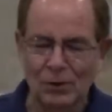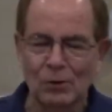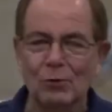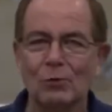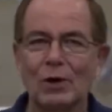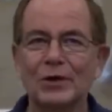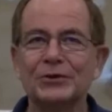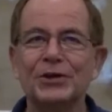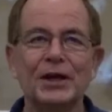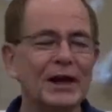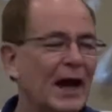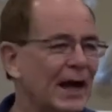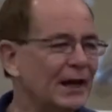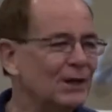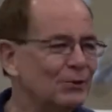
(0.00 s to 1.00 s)
Well,
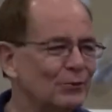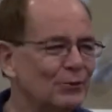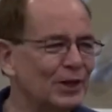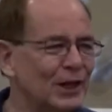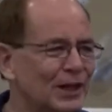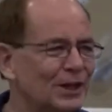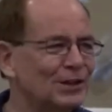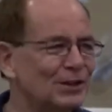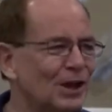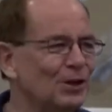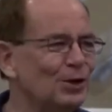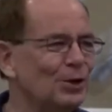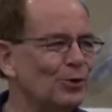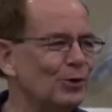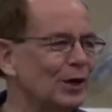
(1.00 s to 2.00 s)
tonight we
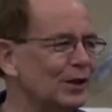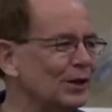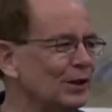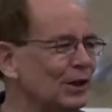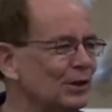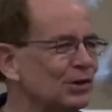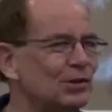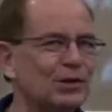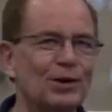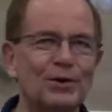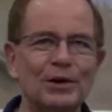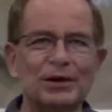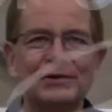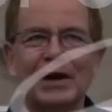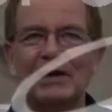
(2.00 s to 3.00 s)
continue in this series.